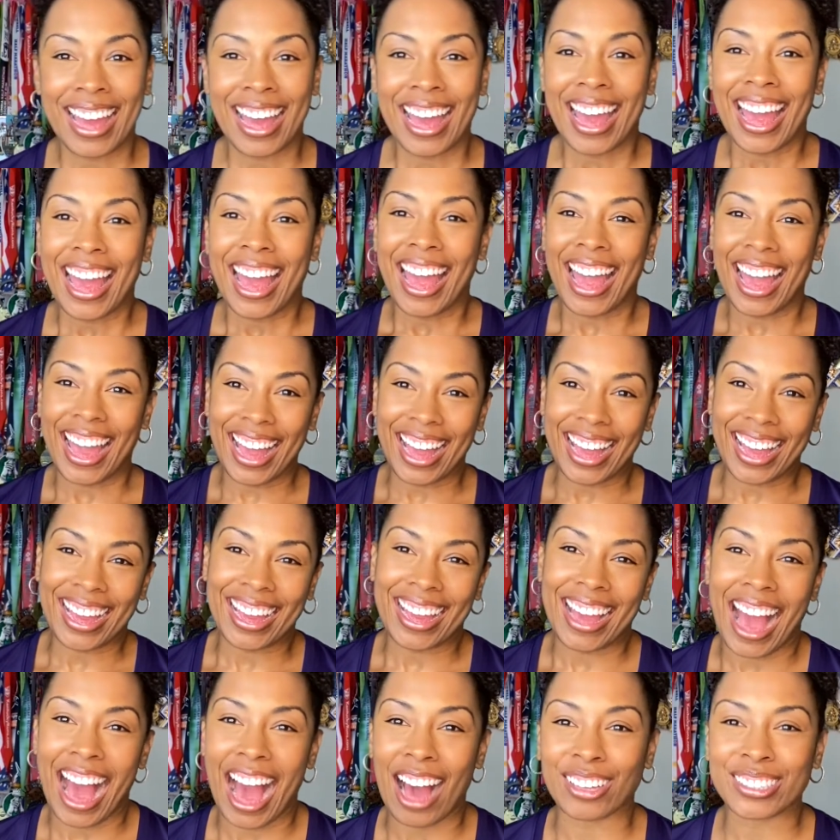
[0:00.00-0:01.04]
Hey,
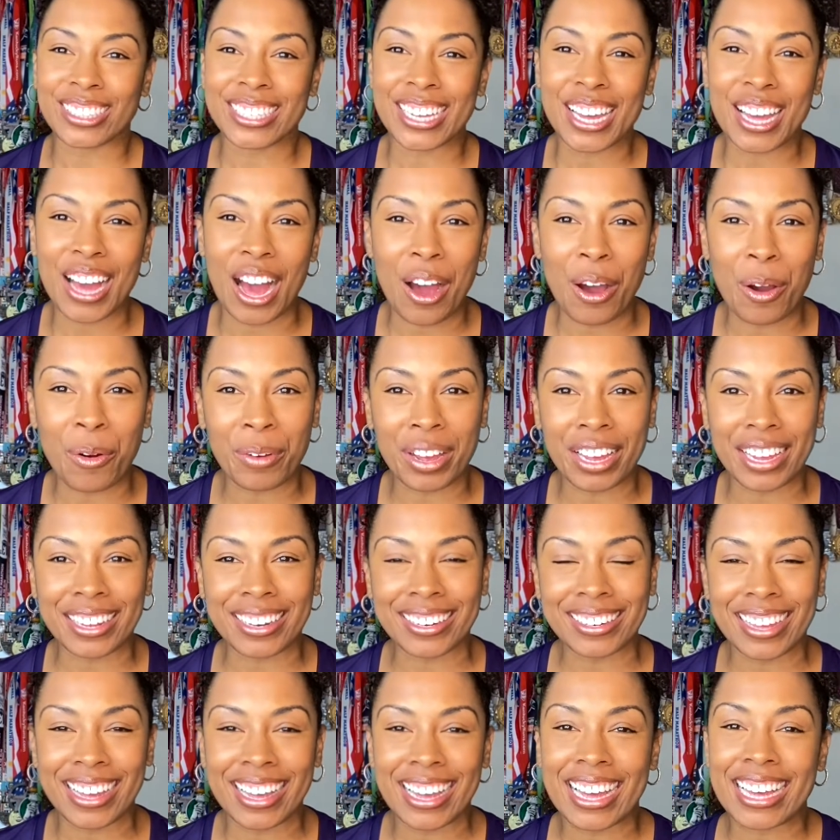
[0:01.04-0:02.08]
how's it
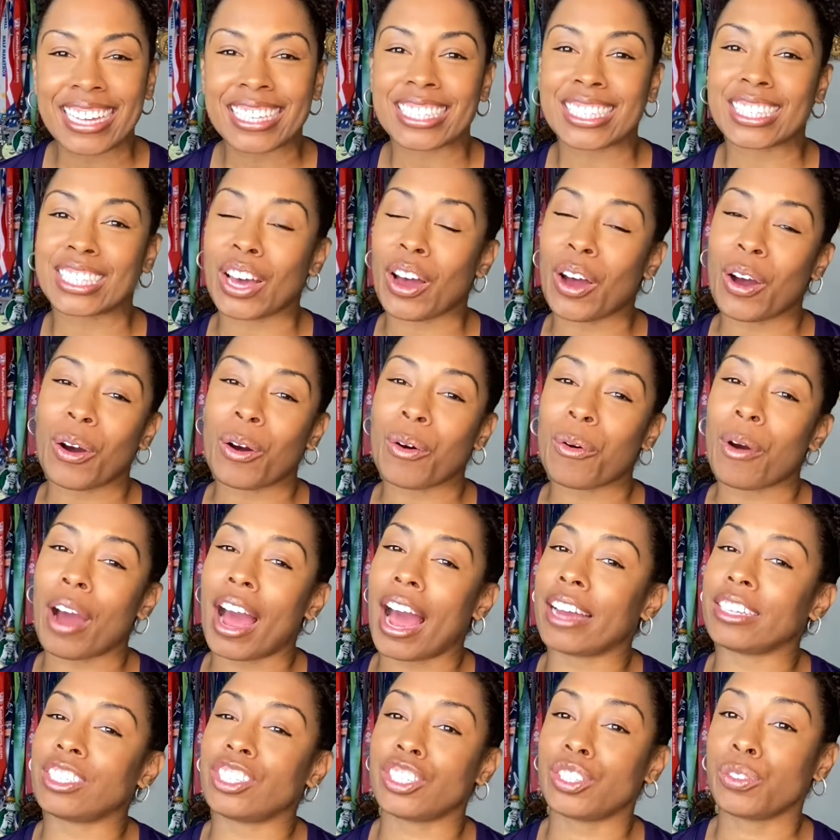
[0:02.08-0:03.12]
going? So
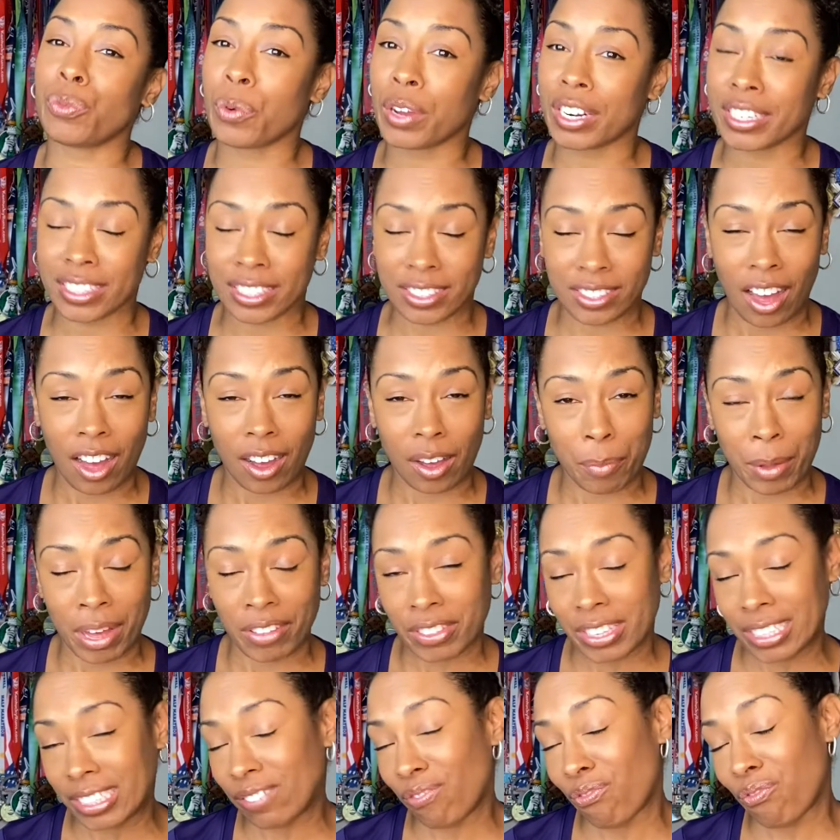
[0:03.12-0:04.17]
I just wanted to talk about
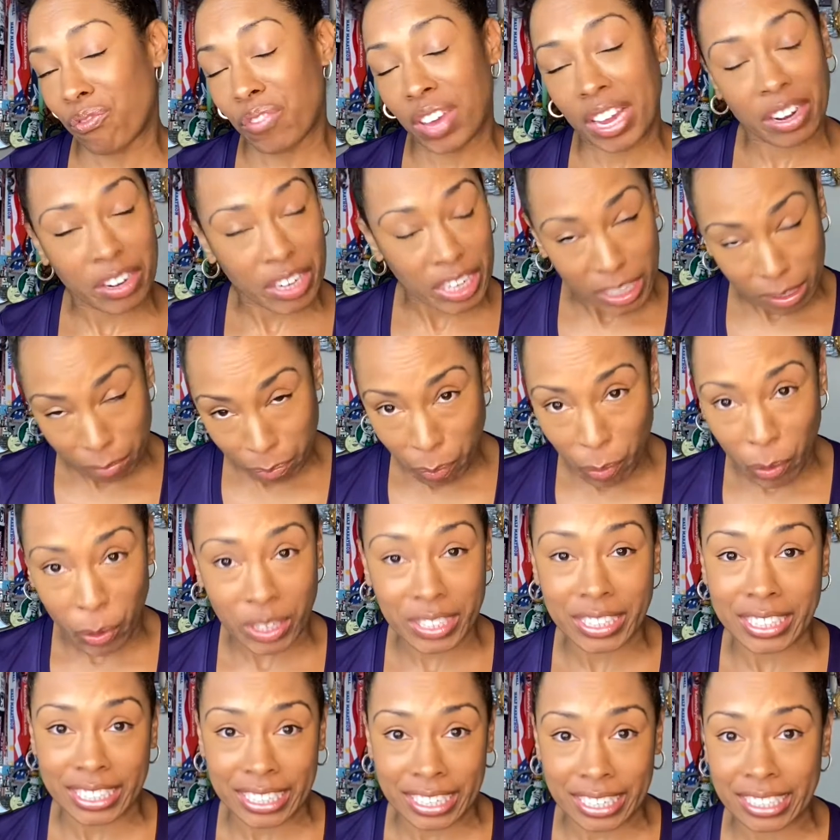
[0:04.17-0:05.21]
this very
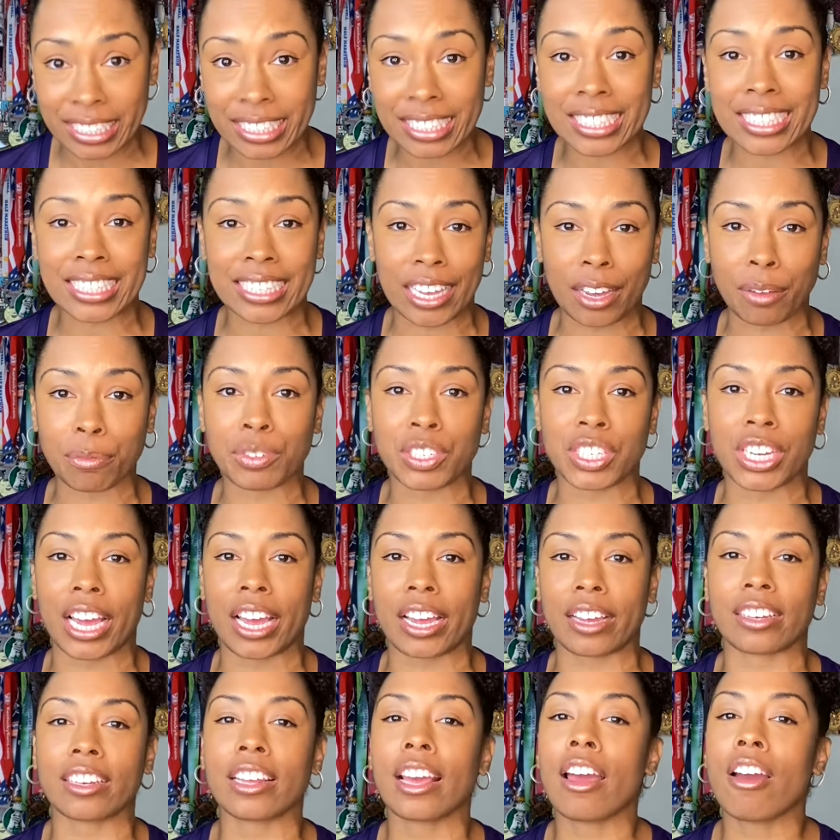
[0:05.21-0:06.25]
important
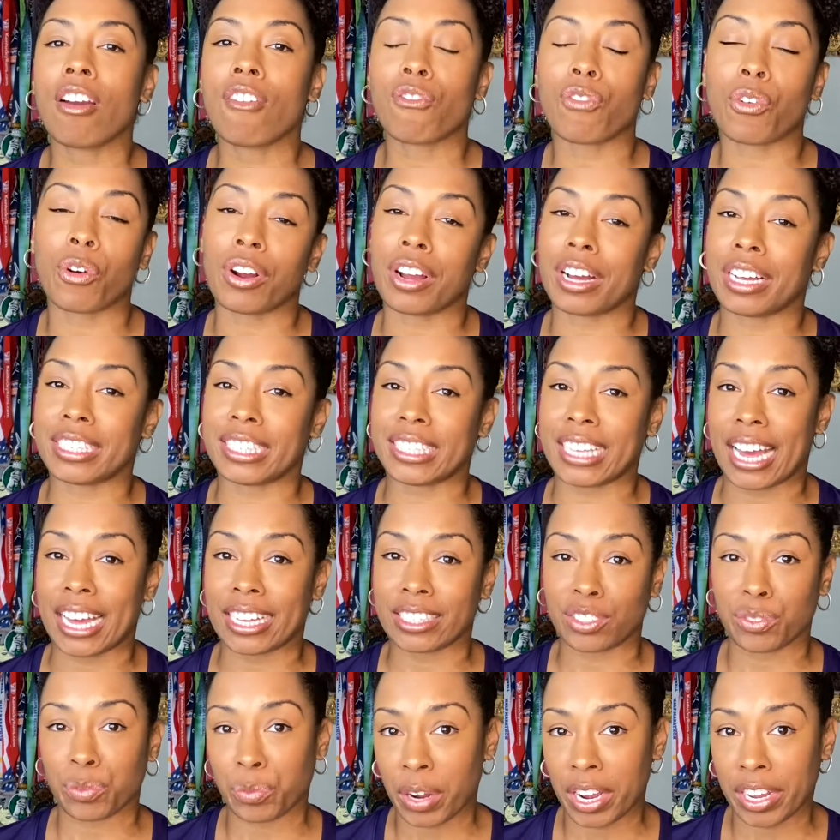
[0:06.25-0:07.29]
subject for us
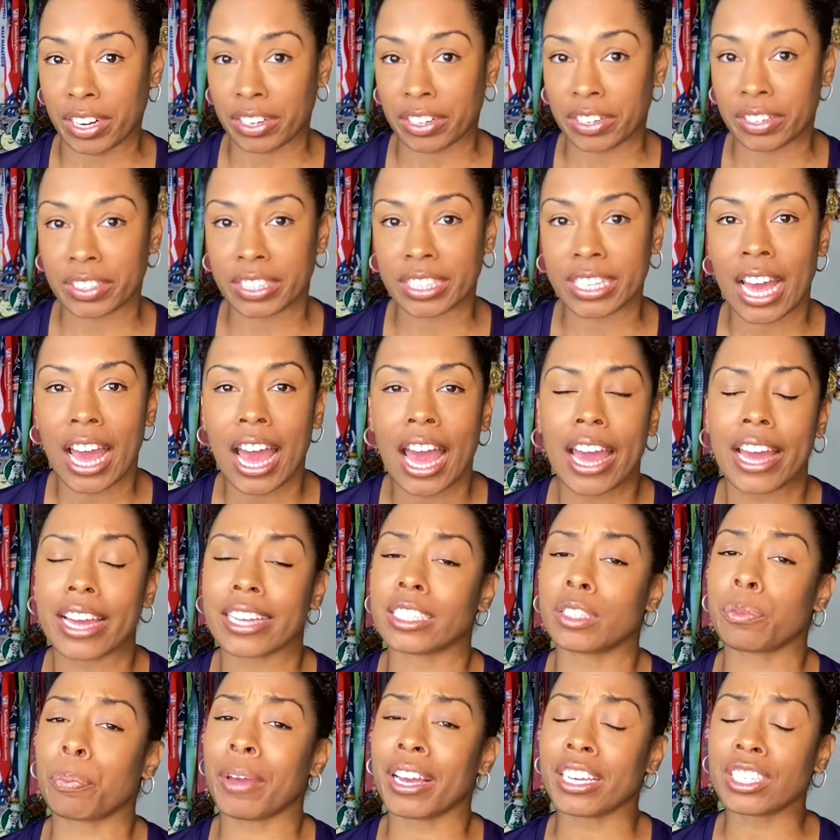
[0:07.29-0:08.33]
as runners,
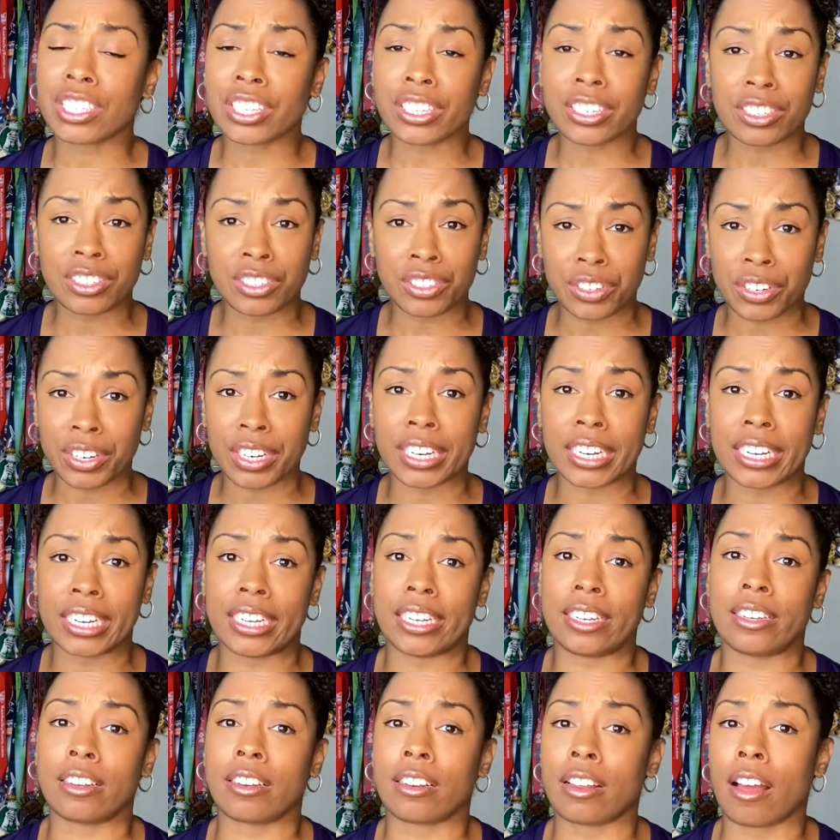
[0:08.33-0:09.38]
especially
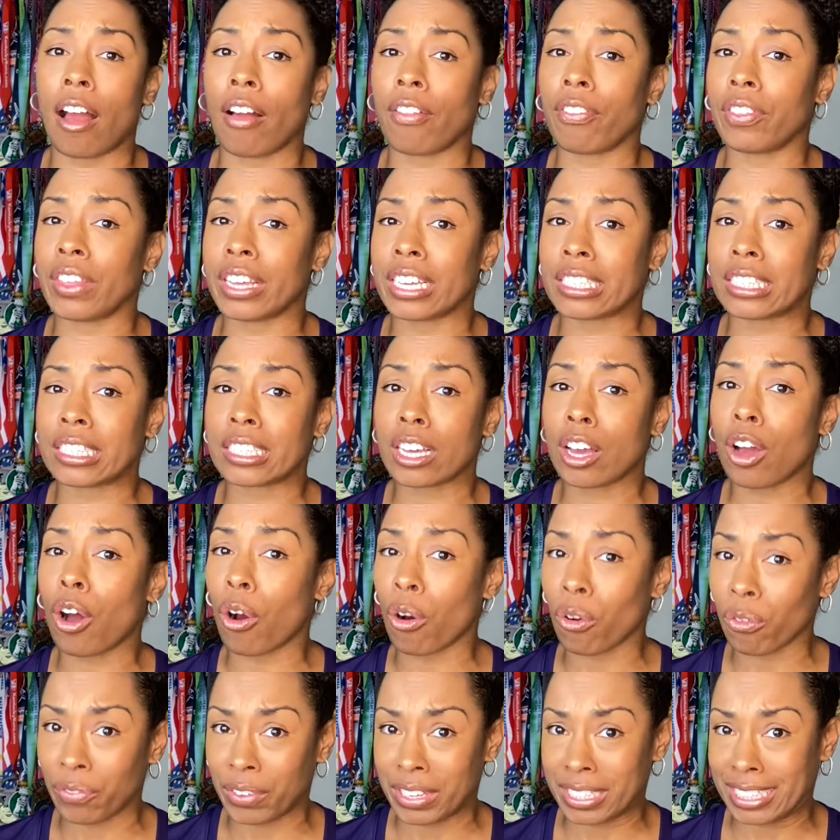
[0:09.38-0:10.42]
during this
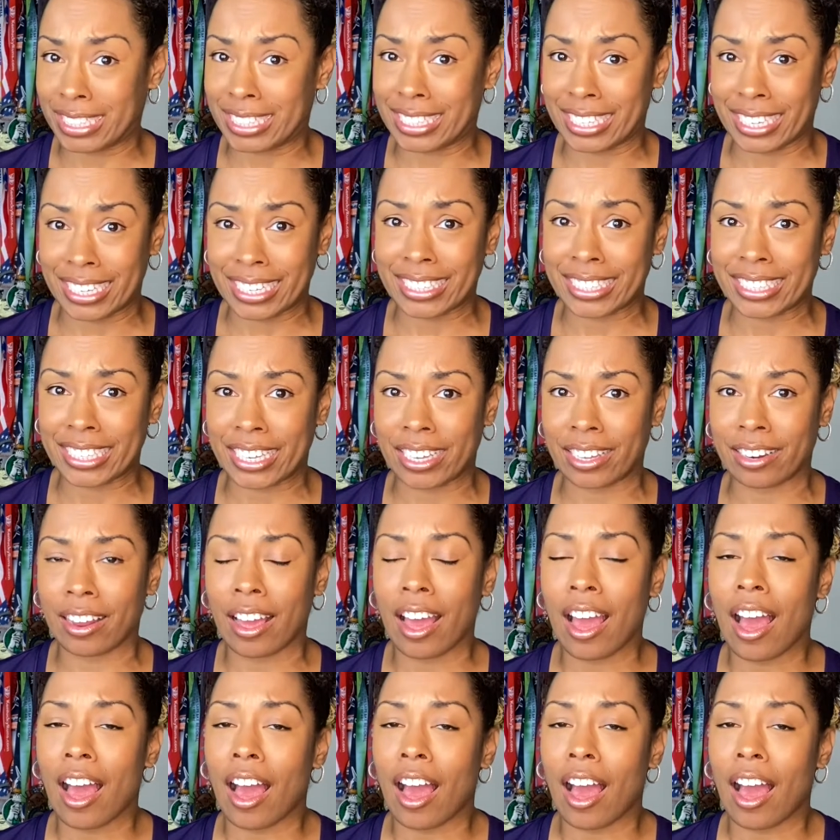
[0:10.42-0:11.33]
COVID season.